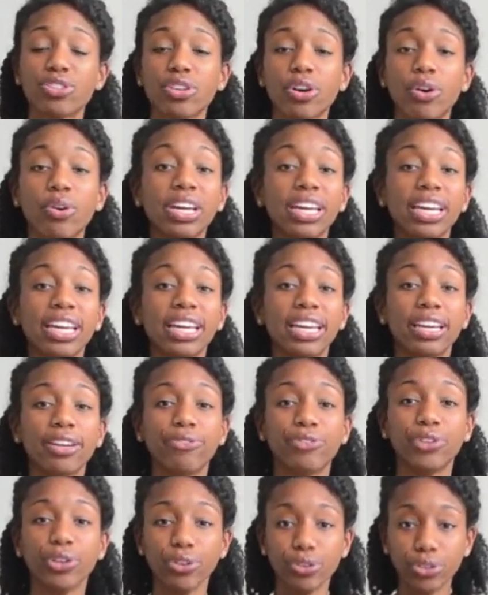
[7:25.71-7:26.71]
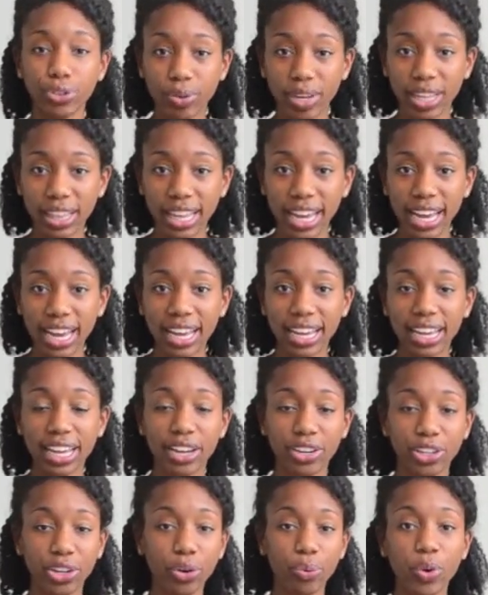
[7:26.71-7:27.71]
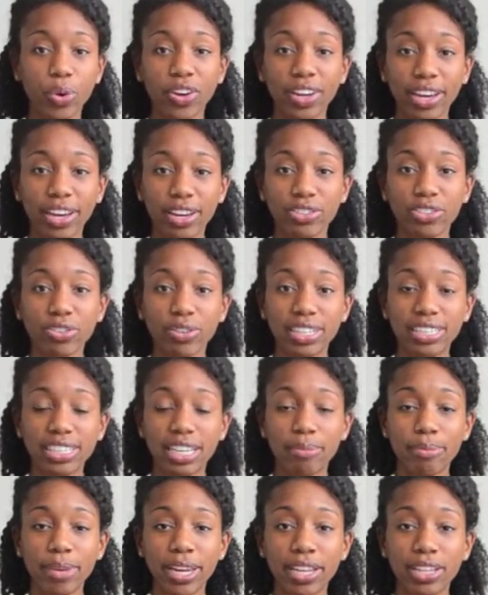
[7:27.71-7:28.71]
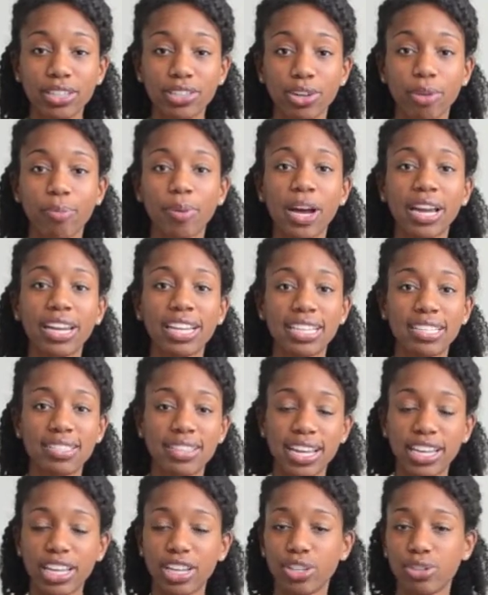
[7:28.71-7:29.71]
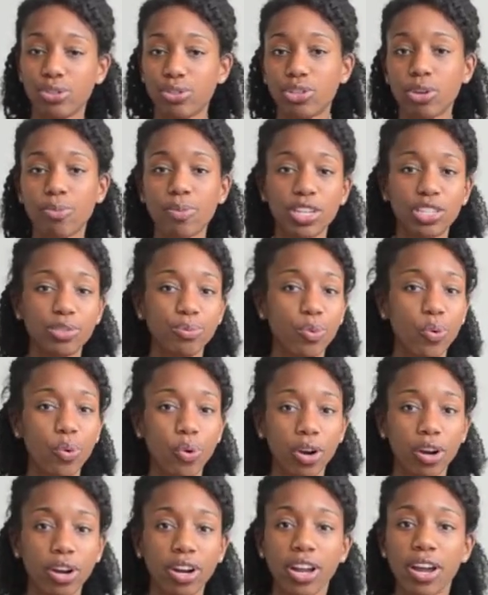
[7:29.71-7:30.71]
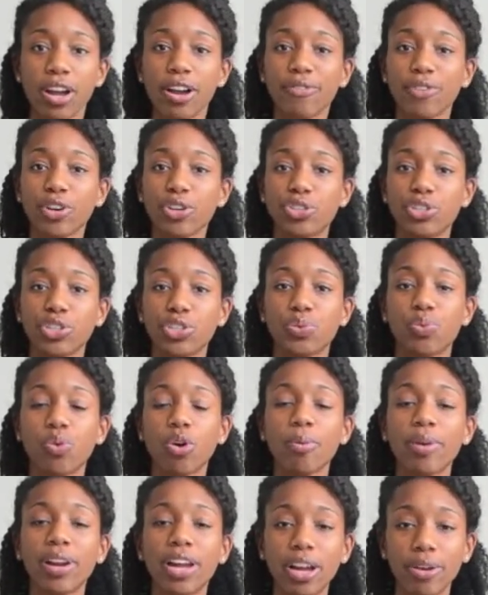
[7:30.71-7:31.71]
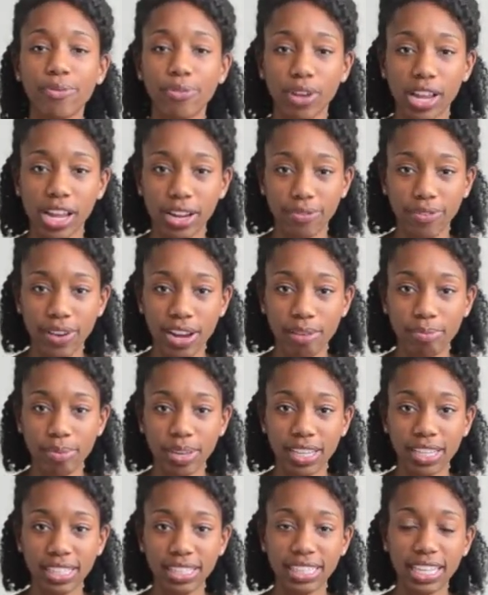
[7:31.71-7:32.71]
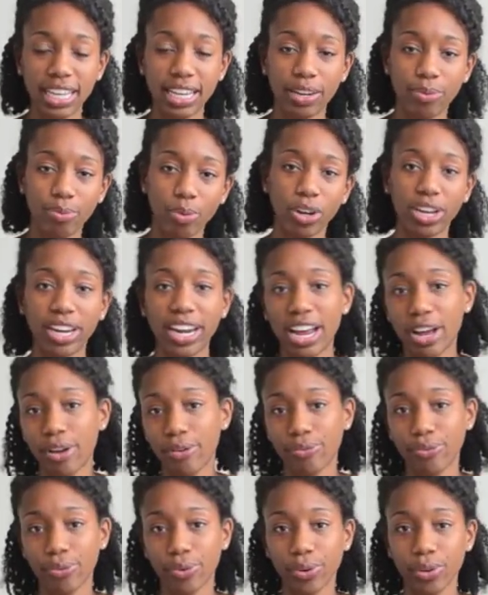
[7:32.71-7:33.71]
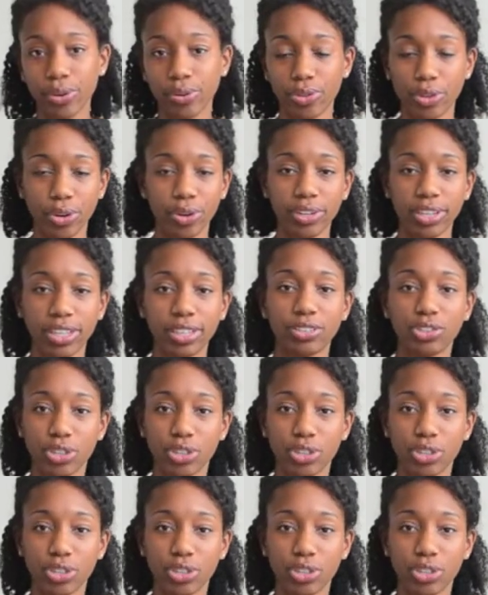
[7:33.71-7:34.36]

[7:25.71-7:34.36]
So if you're doing that and your workout is only 10 minutes, your body is thanking you so much more versus warming up for like 5 minutes and working out for 30.